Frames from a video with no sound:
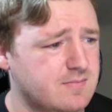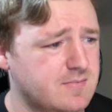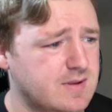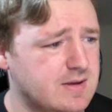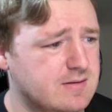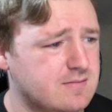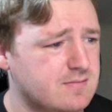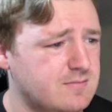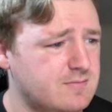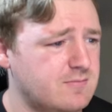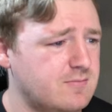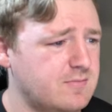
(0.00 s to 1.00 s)
like
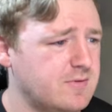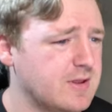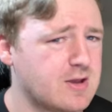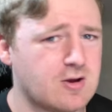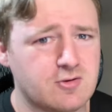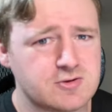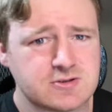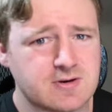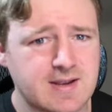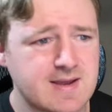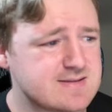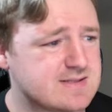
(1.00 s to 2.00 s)
the culture I
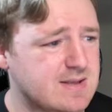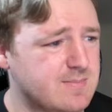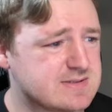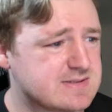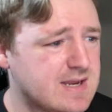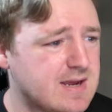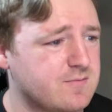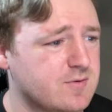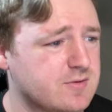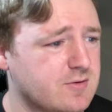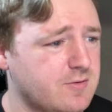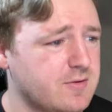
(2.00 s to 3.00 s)
guess they must have
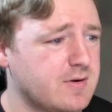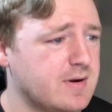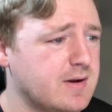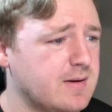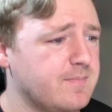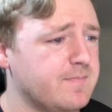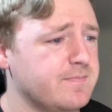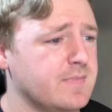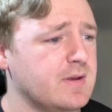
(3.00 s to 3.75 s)
with all their um,